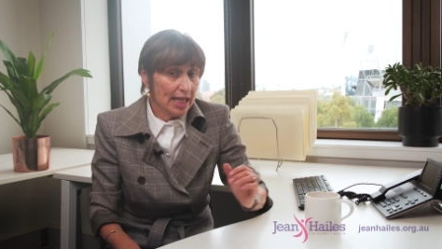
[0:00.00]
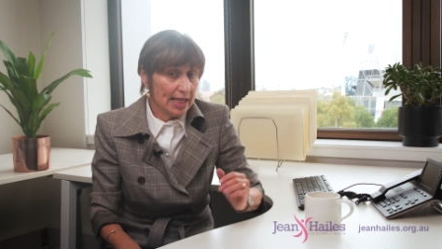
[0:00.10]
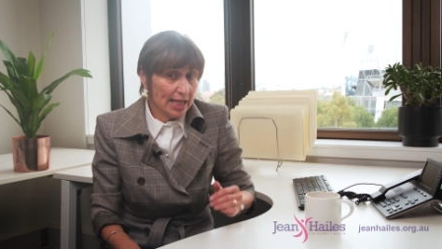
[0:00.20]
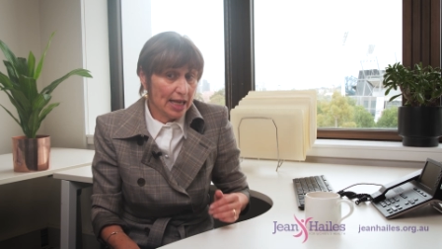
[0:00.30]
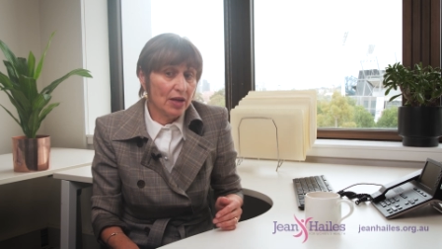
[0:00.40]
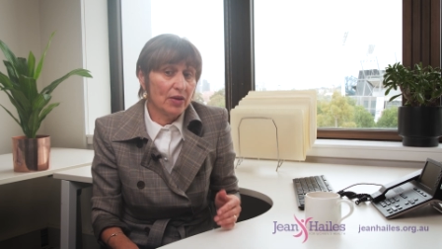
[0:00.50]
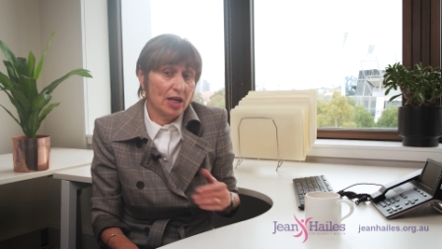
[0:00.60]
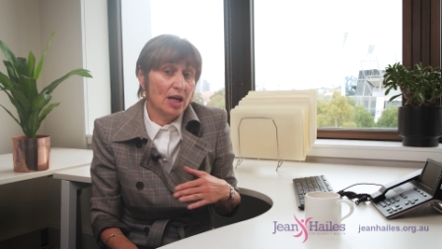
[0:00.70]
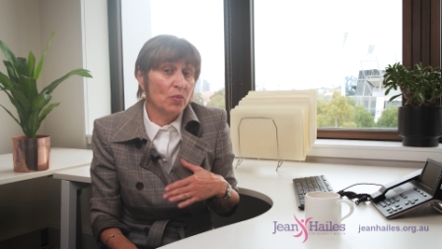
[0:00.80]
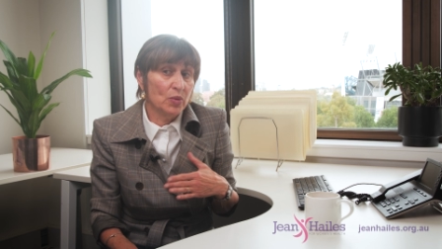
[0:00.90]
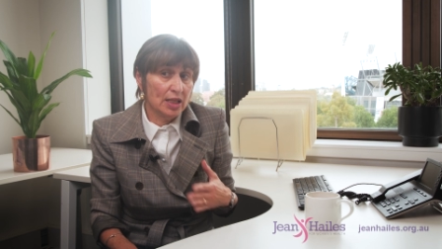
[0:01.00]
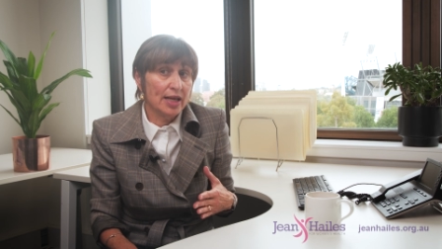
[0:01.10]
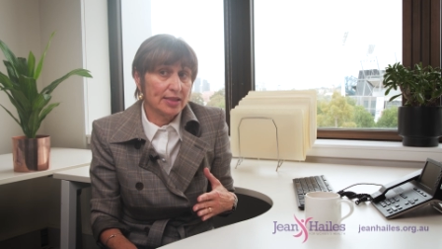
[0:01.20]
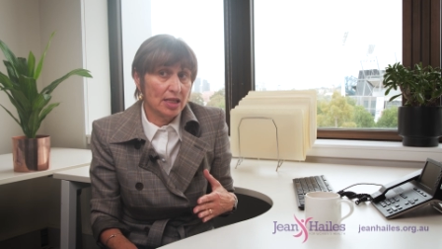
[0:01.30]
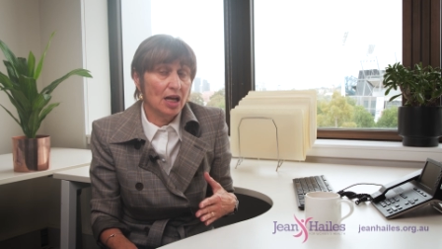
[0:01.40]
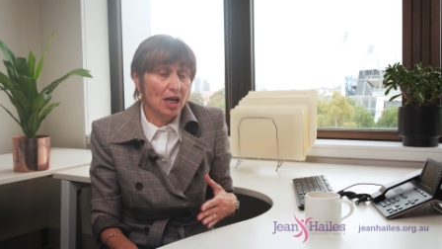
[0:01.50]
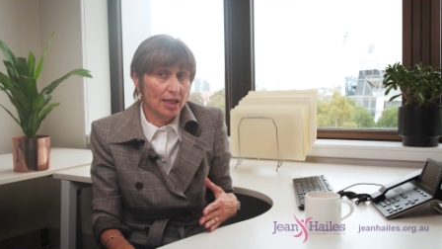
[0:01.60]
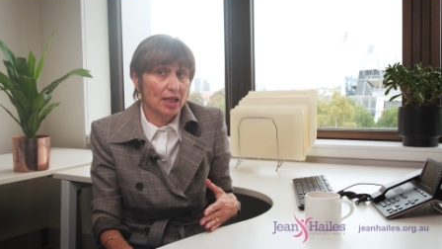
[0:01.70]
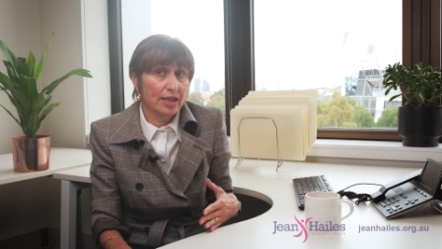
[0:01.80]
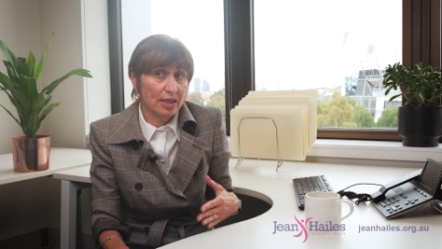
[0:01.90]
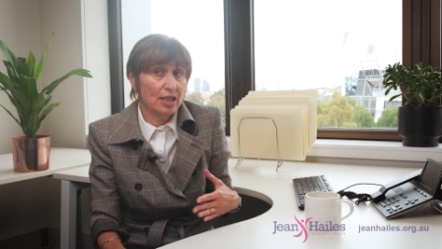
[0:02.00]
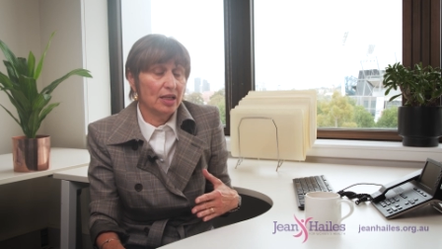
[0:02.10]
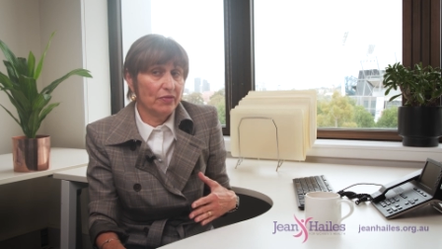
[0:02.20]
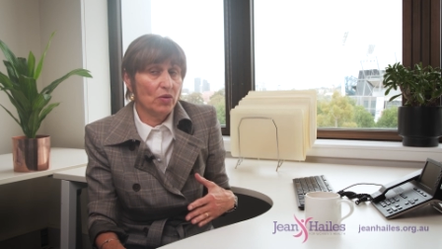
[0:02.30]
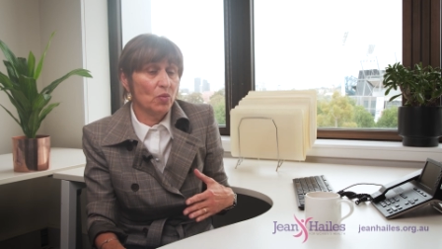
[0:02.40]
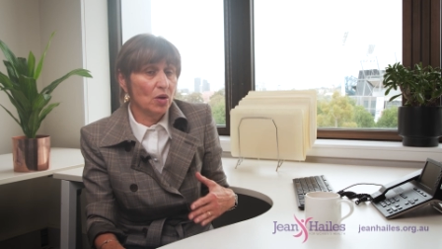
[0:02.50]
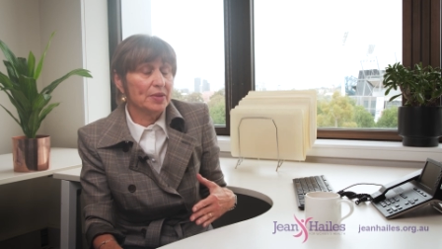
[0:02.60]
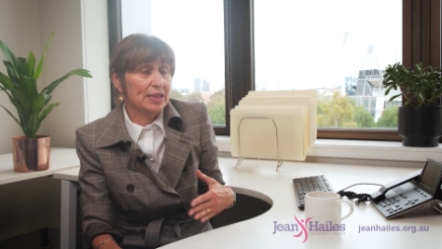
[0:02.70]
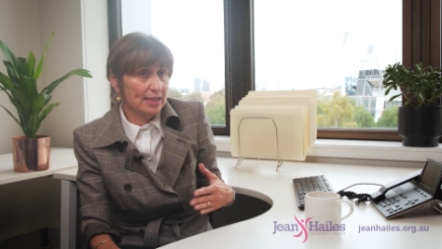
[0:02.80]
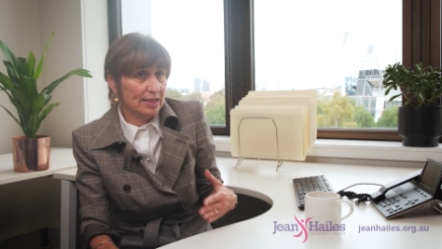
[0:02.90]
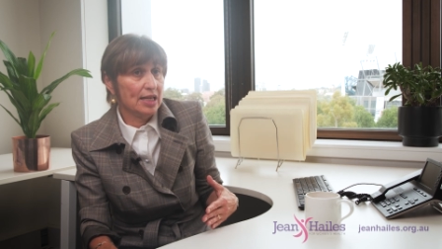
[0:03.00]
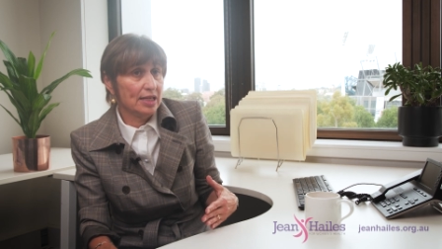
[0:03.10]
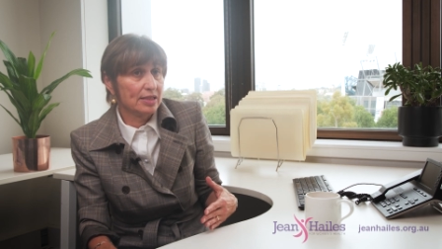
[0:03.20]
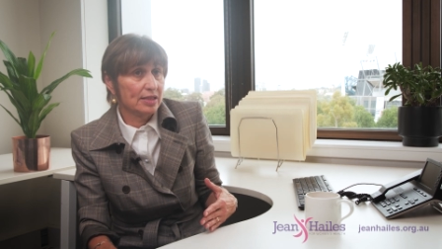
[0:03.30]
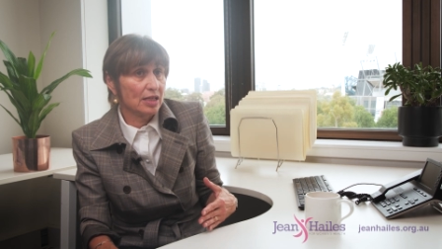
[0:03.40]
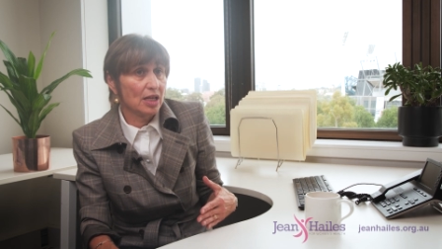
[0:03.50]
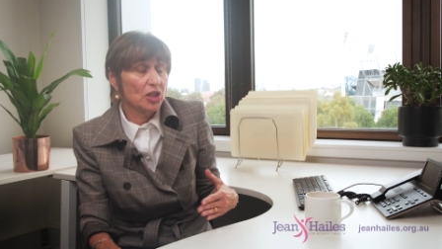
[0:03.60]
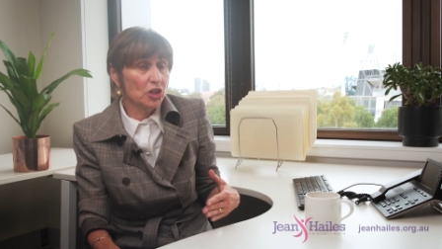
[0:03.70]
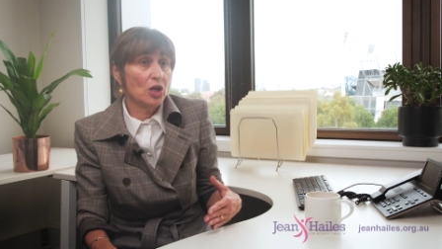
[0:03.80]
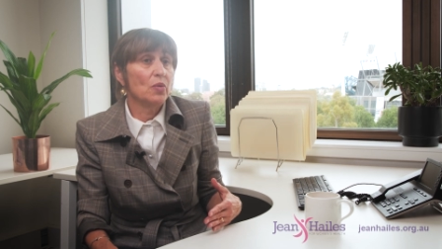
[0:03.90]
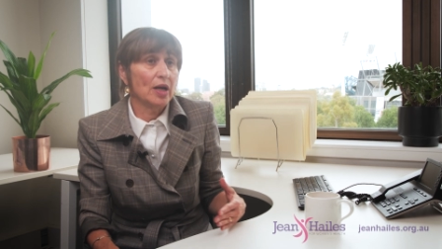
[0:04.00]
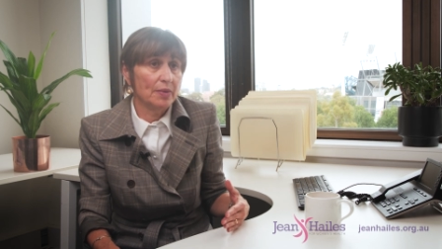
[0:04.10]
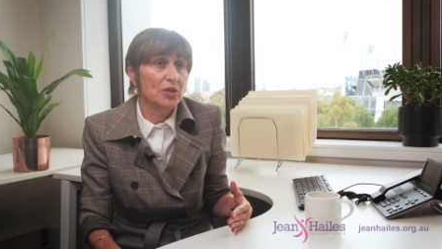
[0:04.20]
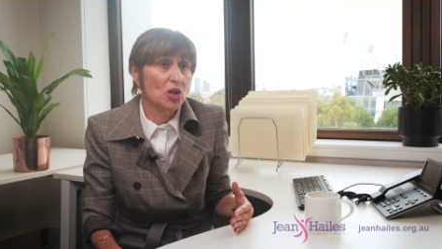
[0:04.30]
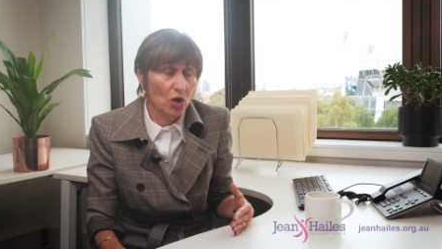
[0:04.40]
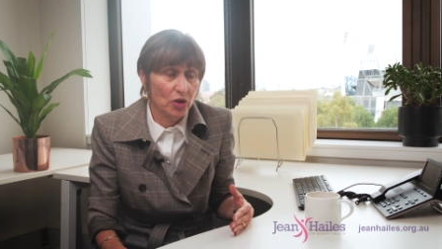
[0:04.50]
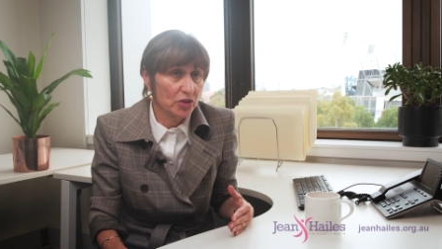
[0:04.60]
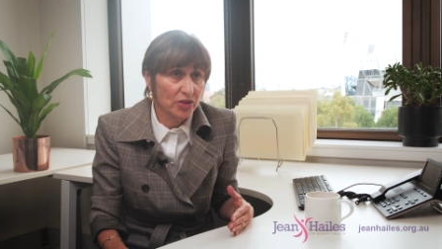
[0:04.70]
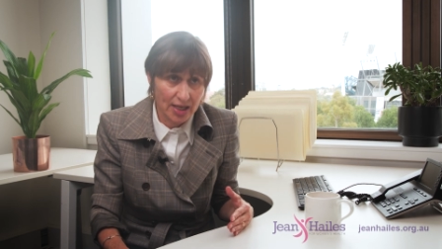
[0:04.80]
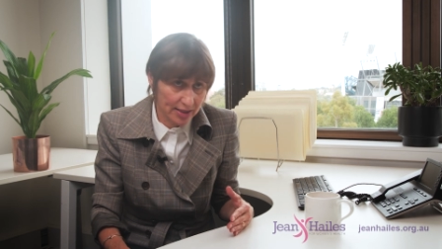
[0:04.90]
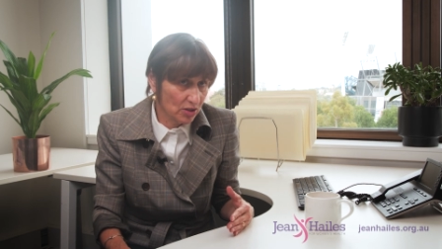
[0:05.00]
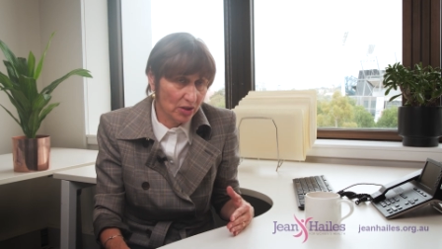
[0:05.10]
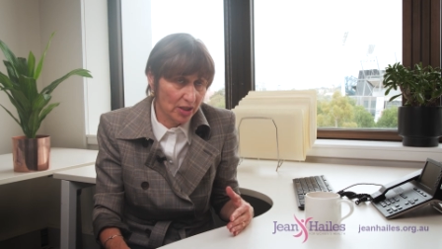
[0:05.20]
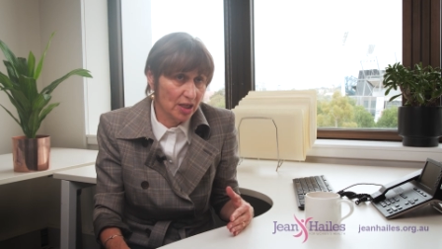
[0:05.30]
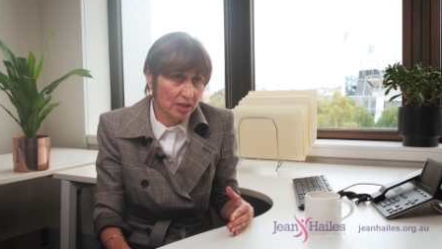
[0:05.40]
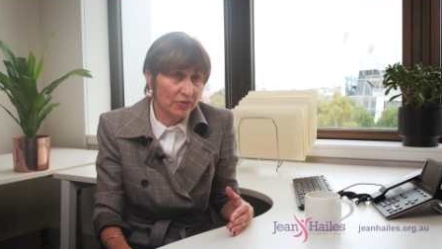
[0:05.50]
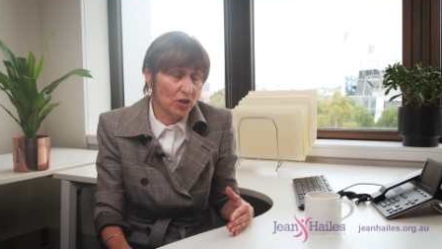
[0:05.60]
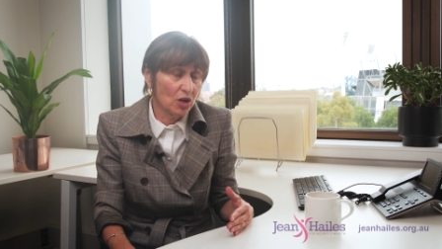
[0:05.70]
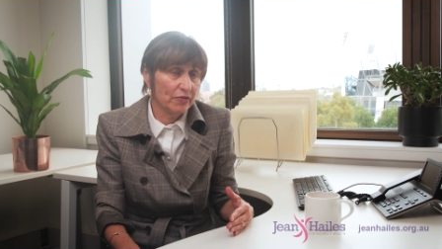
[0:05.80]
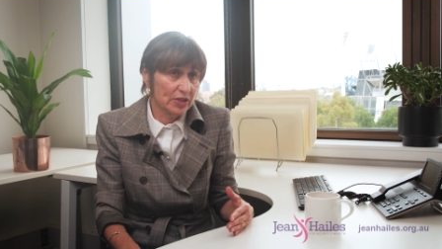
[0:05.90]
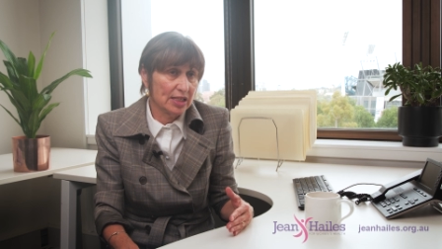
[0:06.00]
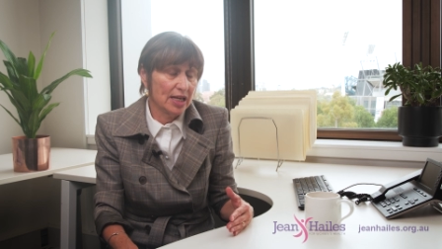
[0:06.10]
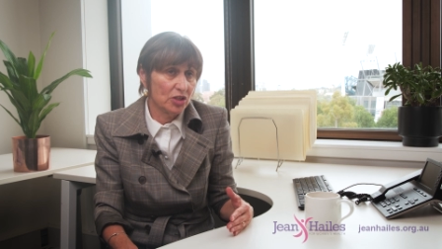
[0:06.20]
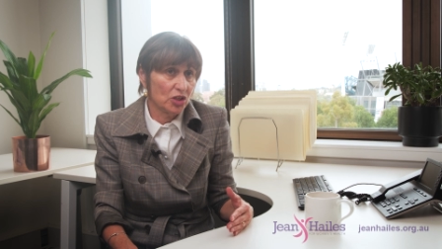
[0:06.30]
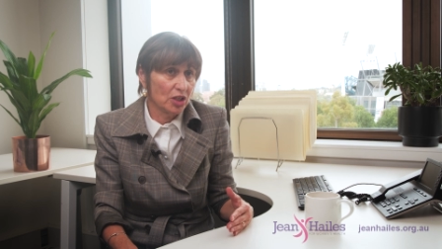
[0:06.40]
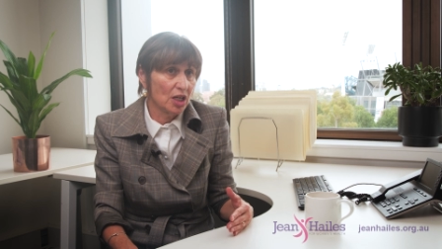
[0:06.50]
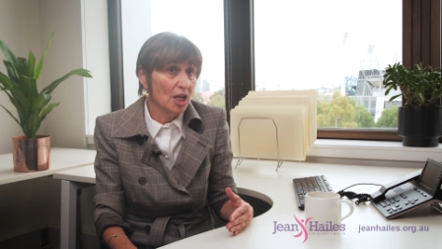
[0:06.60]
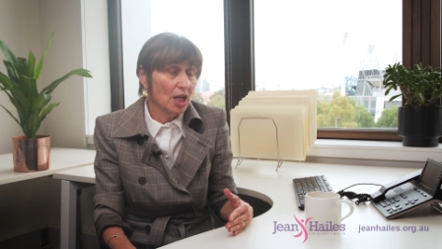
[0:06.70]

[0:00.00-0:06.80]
Now, I would like to highlight that if a woman says, no, I'm not, that's not the end of the conversation,